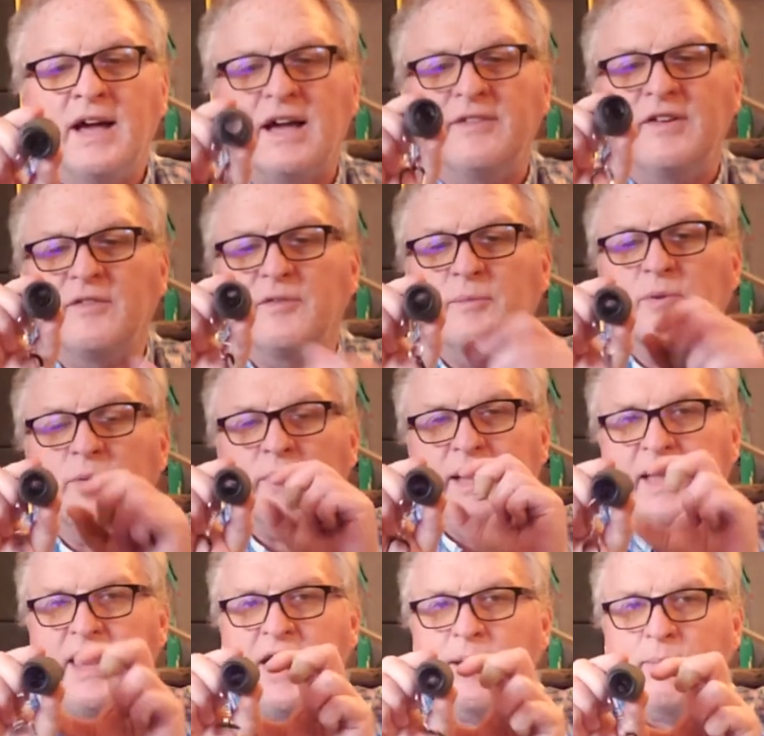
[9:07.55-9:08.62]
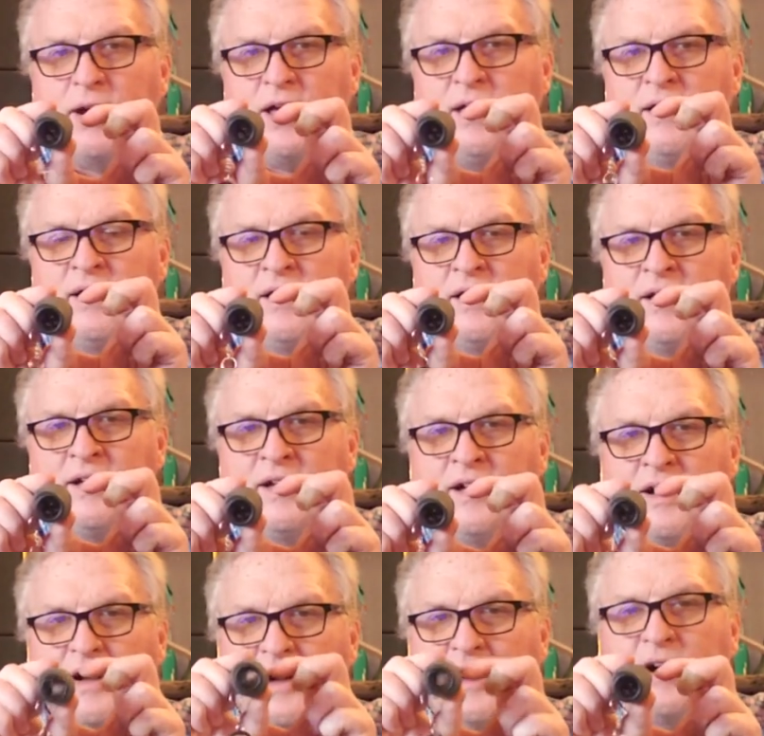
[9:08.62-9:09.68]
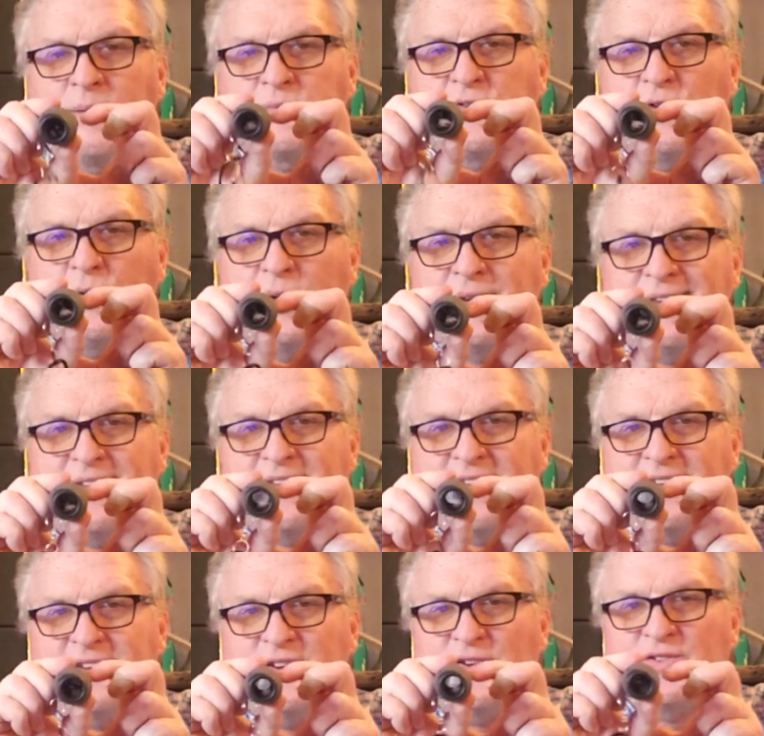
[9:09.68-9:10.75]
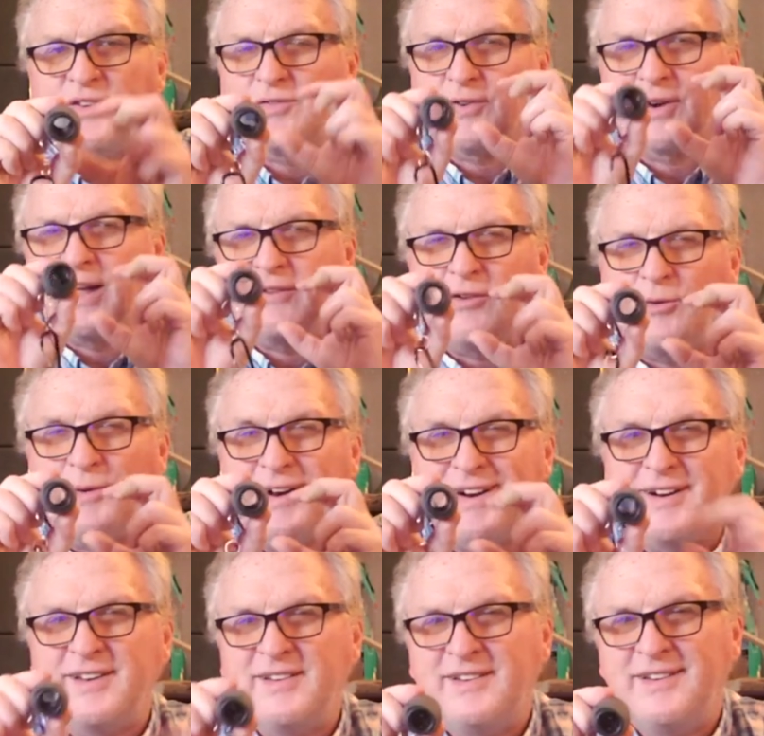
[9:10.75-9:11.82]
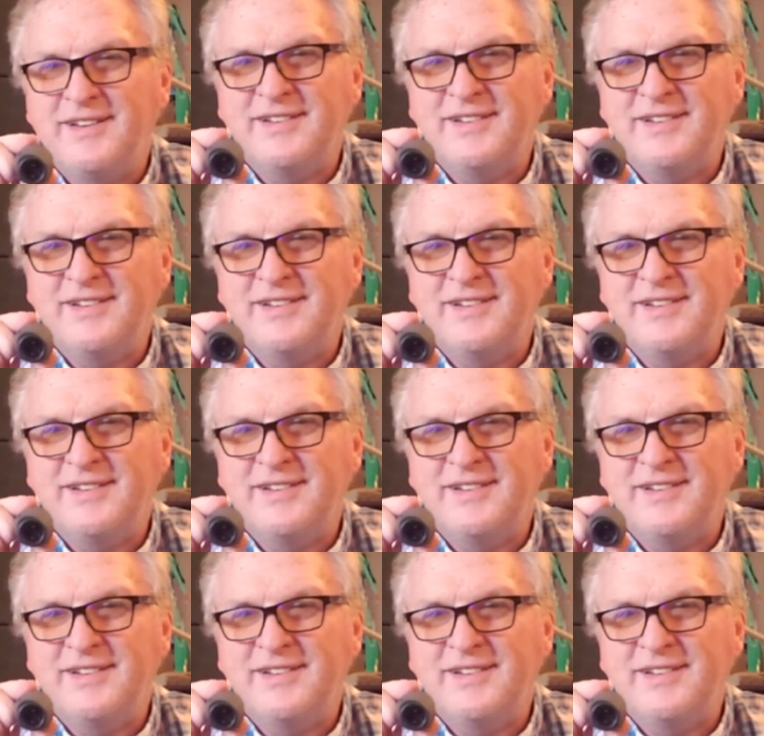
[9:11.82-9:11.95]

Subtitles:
I've even put my camera up to it and used it for kind of a weird